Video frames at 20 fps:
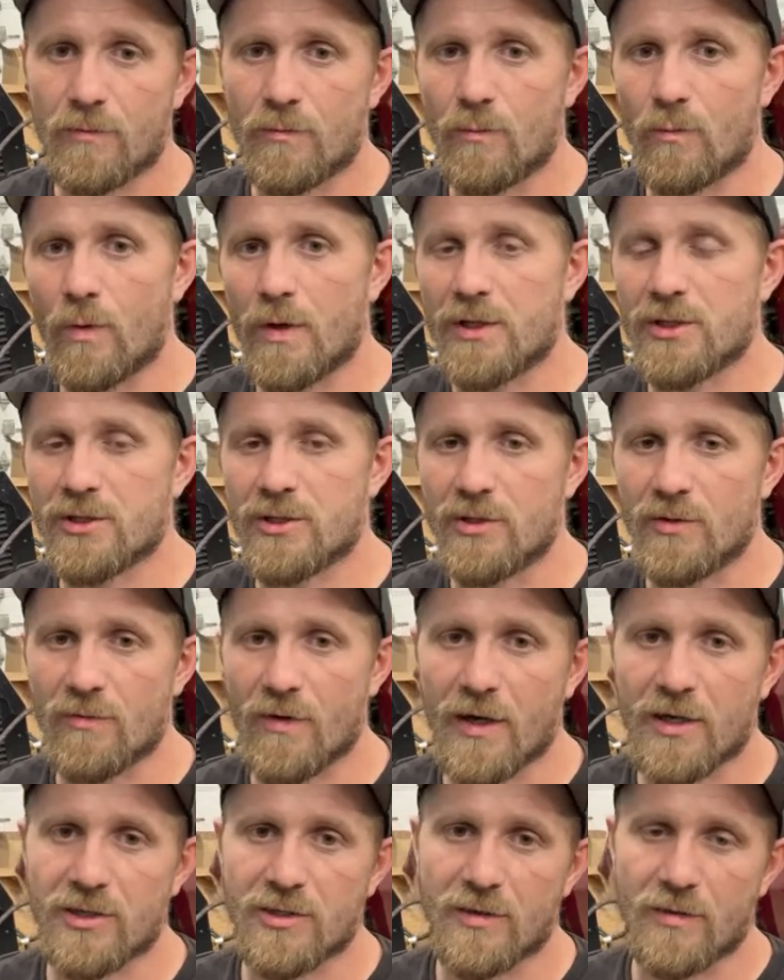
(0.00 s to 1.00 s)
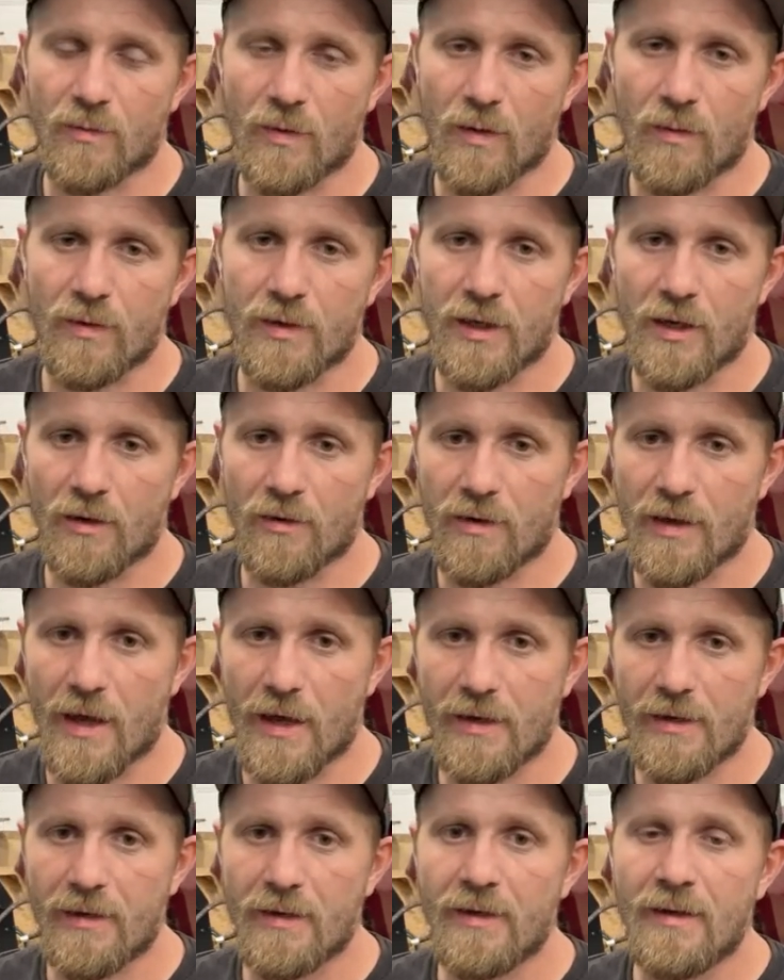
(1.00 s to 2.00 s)
which direction we would go
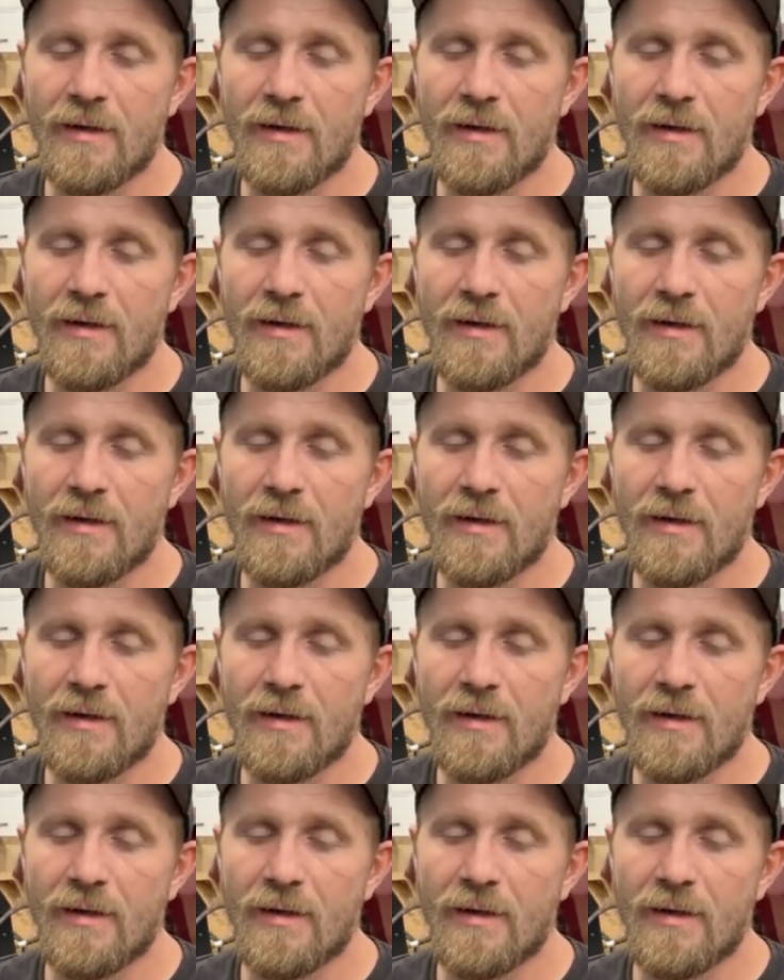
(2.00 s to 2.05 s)
yet.